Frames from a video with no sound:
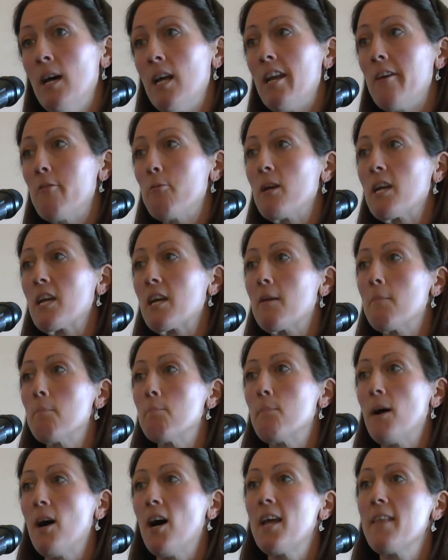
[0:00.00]
And if we
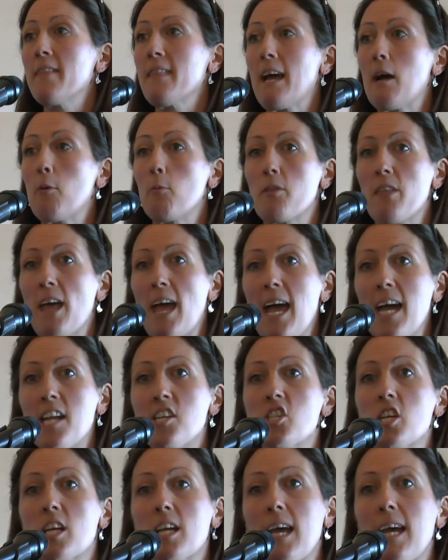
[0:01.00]
combine that with
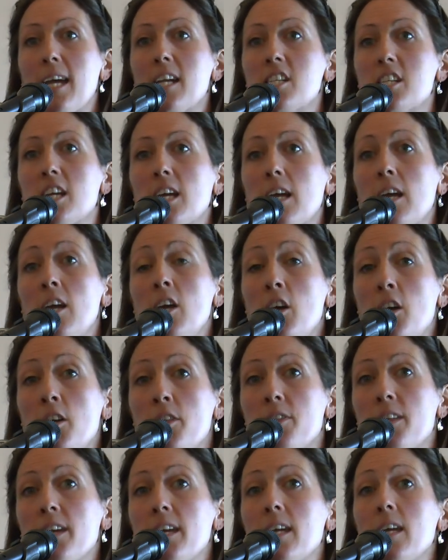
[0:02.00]
educating
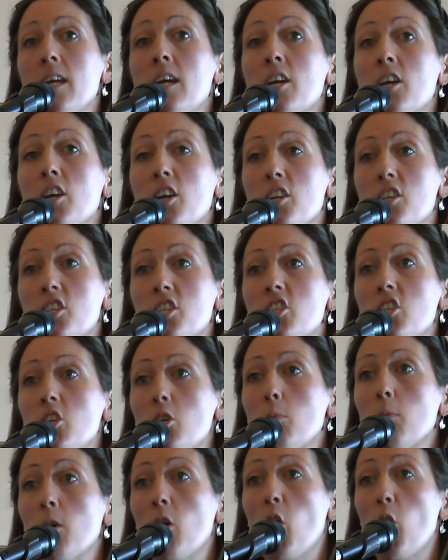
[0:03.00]
the
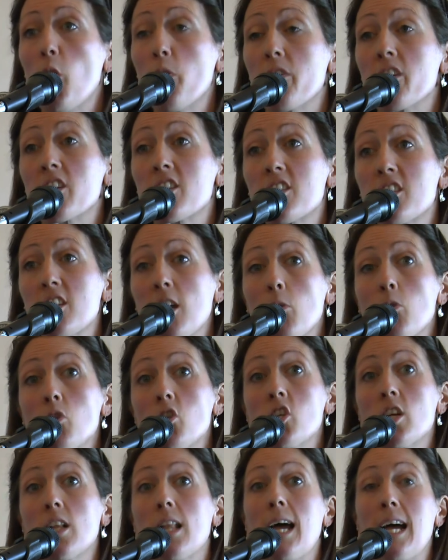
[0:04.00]
consumer on the
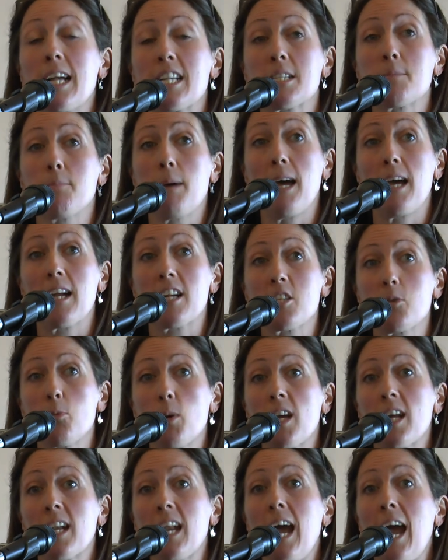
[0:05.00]
social aspects,
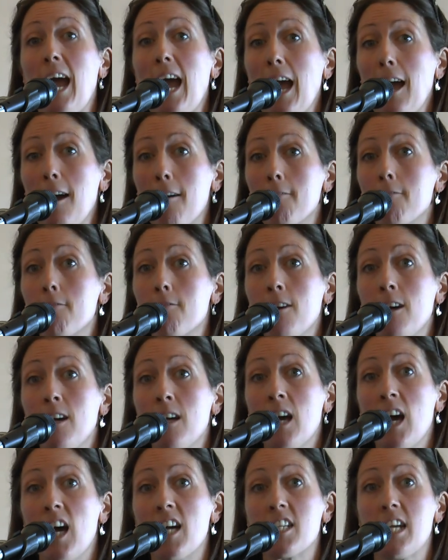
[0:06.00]
we can have
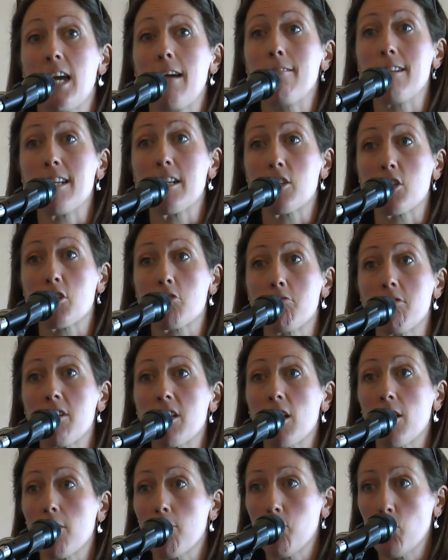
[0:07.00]
a dairy
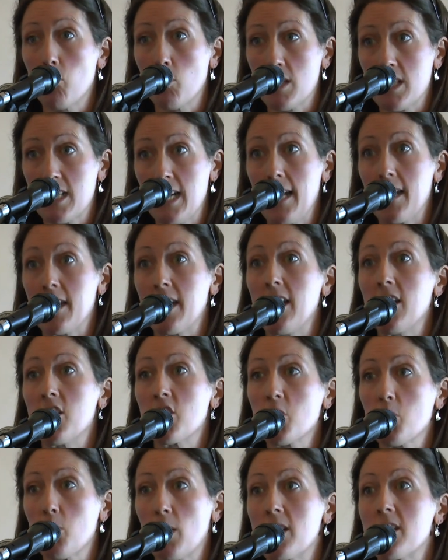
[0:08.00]
industry going forward 10
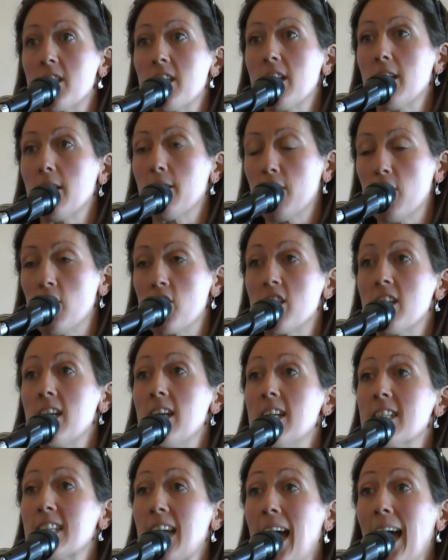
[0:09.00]
years, 20, 30
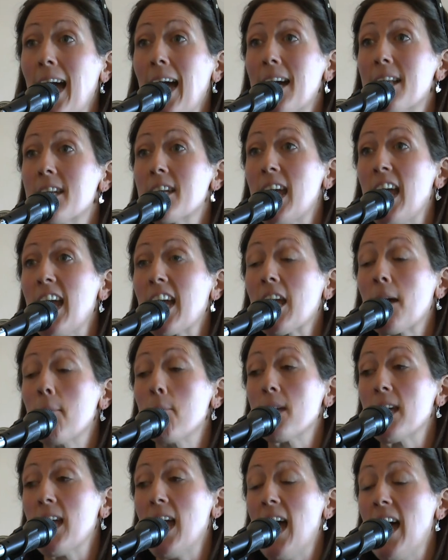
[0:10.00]
years, and it
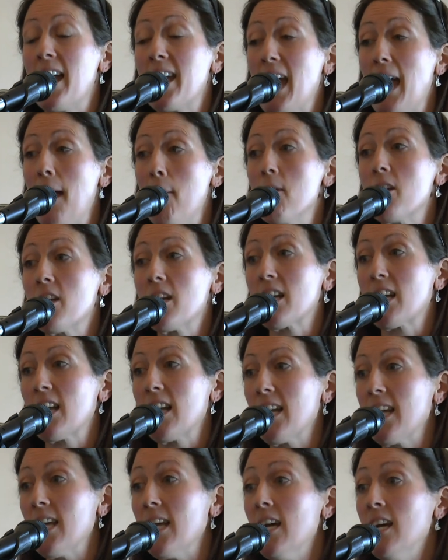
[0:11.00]
can be an
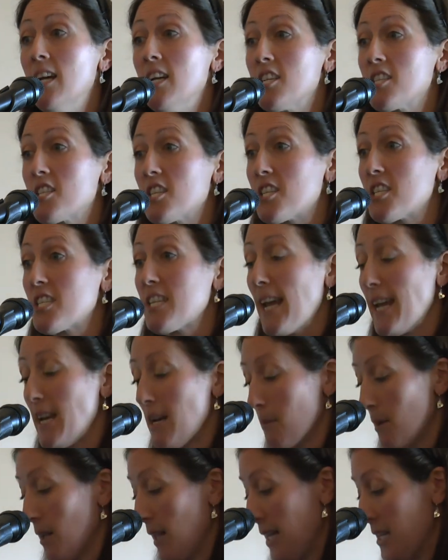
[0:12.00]
eminently
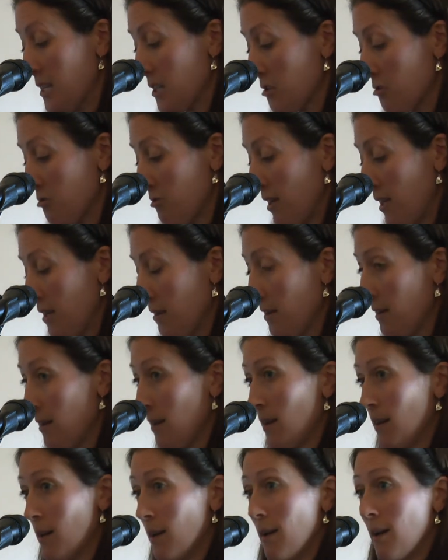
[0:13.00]
sustainable industry.
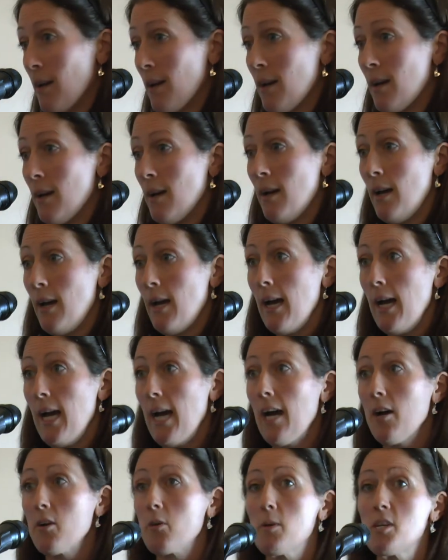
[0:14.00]

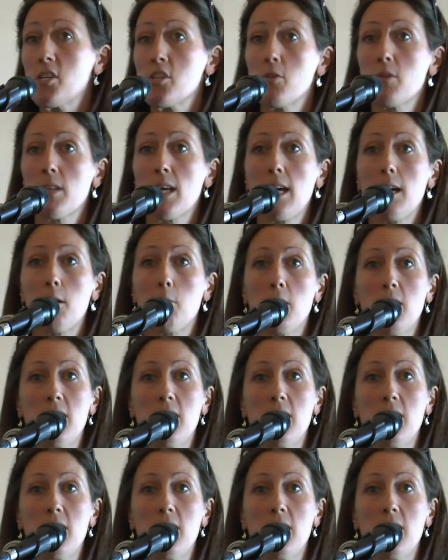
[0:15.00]
How do we do that?